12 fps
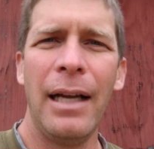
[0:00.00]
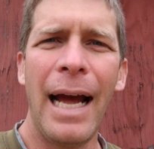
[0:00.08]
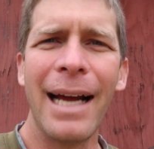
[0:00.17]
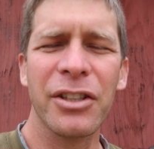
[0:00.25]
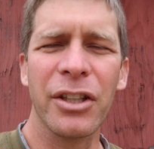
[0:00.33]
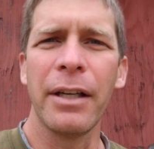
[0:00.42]

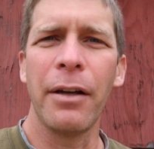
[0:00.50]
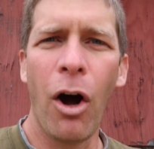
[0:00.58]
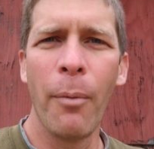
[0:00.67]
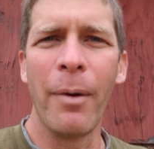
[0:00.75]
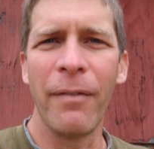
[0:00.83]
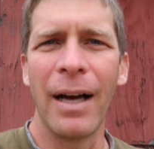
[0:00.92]
Actually,
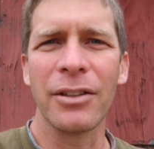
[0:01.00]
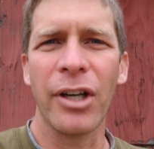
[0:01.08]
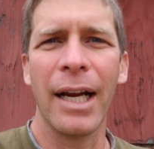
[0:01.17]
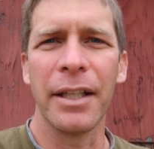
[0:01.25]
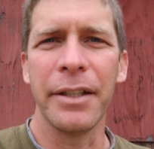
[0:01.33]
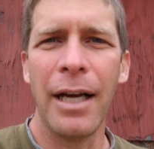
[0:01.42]
Home Advisor
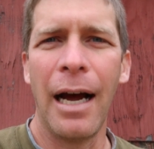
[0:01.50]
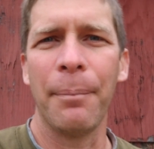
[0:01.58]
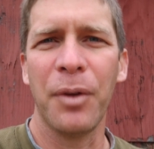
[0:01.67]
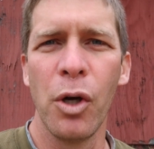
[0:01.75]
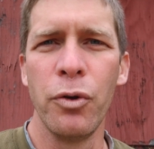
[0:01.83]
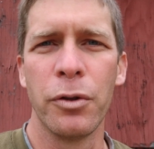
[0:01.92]
had the
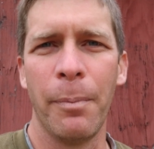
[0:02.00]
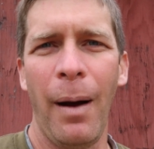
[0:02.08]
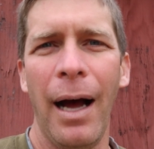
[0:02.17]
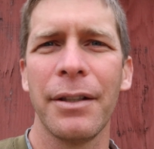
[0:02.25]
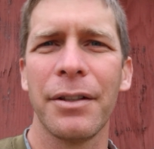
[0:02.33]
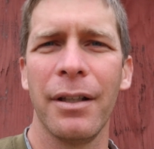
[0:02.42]
top two
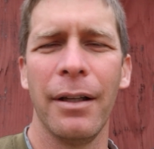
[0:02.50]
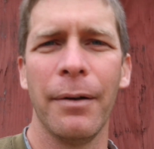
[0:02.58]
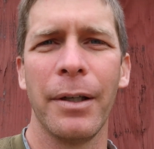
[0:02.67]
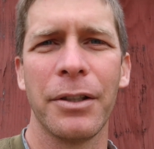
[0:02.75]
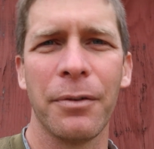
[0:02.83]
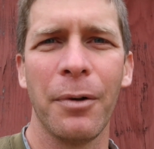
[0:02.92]
spots,
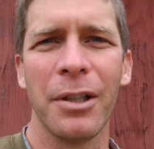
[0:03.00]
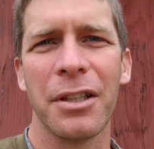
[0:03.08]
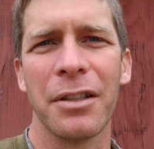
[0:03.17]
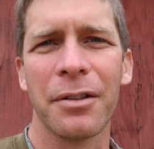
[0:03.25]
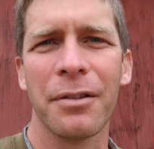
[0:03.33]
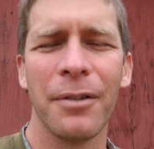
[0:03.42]
which which
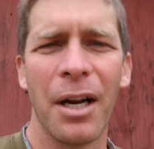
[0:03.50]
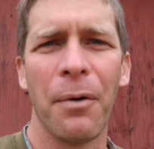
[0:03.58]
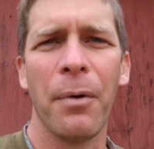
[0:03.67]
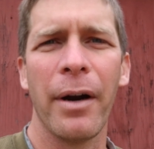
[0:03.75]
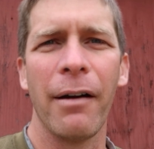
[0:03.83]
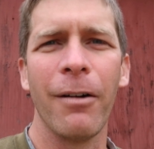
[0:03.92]
is you know
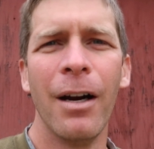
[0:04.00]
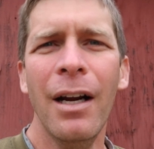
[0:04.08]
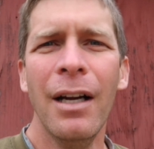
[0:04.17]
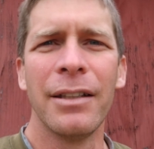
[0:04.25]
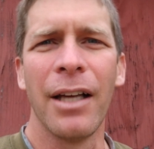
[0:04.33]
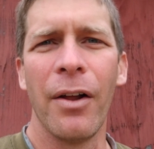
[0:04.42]
whatever.
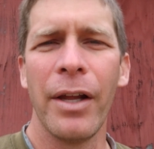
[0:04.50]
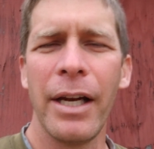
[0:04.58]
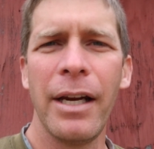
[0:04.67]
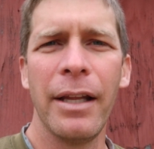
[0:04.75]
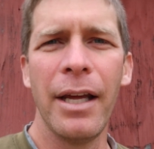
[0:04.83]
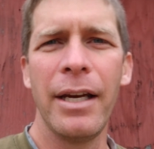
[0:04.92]
So
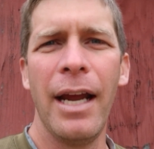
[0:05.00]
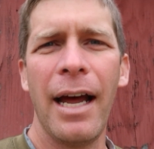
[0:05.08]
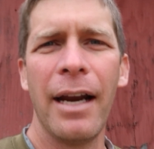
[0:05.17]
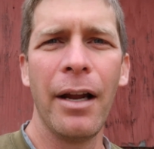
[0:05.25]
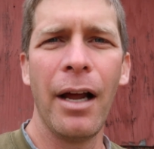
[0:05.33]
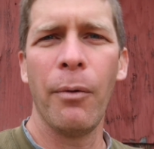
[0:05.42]
then you, then you
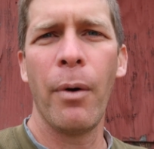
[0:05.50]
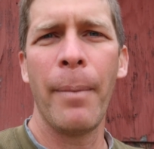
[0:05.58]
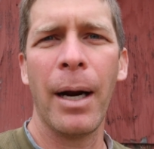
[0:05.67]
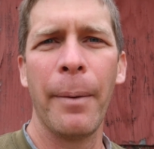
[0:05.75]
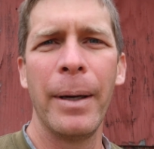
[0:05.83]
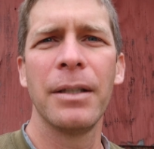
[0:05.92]
had a, uh, one of
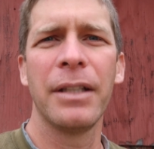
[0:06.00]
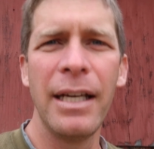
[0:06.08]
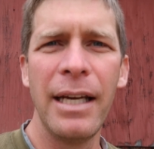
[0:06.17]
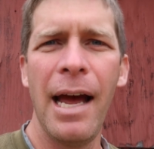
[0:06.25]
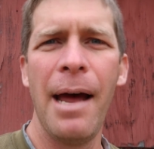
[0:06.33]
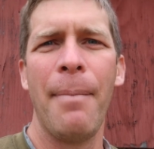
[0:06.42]
my competitors,
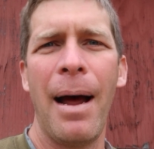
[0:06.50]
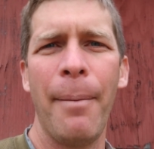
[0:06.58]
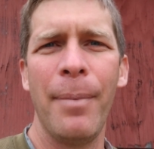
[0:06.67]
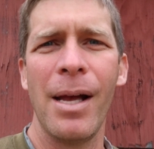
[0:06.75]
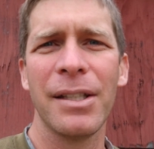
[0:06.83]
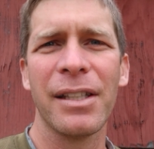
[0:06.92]
then you had my
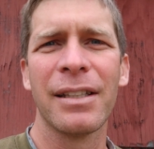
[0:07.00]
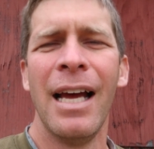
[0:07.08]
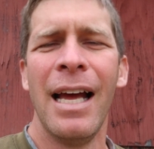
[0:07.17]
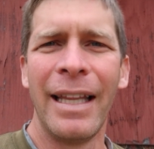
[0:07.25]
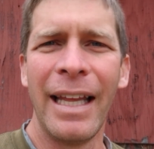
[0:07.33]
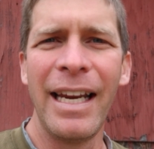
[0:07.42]
business,
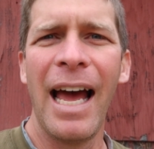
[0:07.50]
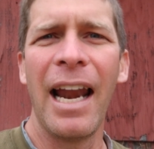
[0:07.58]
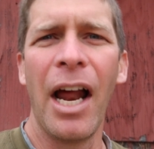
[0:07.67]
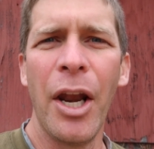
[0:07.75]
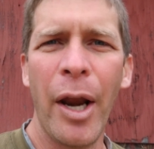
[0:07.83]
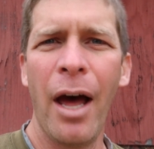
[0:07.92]
then you had
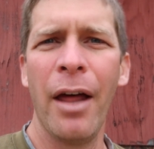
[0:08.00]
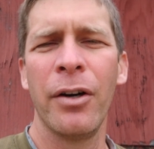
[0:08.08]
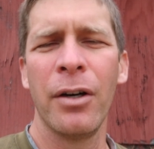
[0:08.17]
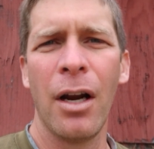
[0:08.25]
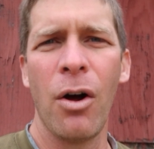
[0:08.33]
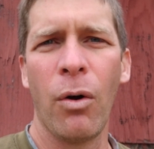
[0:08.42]

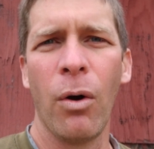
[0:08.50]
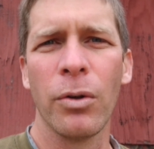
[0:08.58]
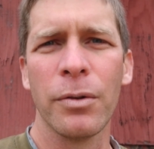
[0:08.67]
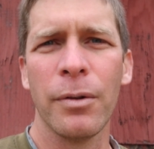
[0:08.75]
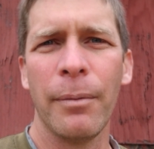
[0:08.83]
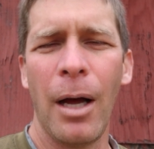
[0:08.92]
another
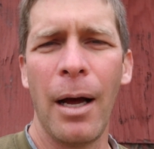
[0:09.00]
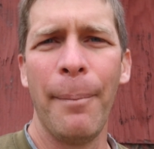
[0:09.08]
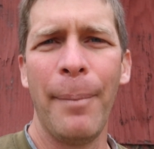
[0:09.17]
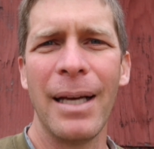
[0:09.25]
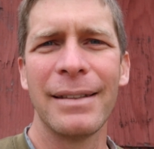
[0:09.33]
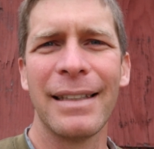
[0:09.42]
local uh,
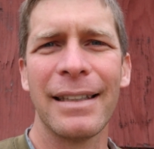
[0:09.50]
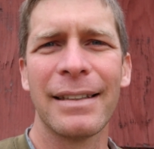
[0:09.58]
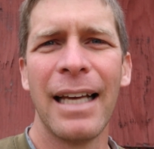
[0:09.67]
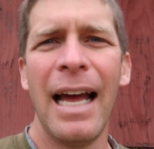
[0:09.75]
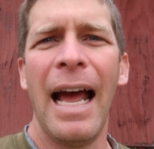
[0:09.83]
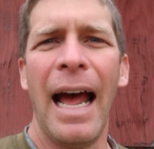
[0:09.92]

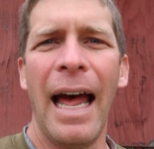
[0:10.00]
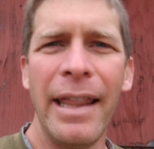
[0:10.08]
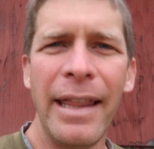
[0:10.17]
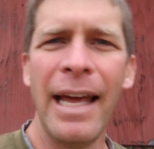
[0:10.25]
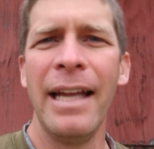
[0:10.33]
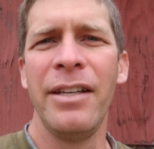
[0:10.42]
business,
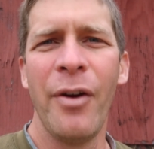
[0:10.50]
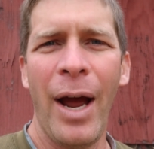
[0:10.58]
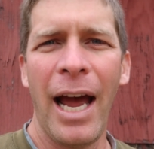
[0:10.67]
and then you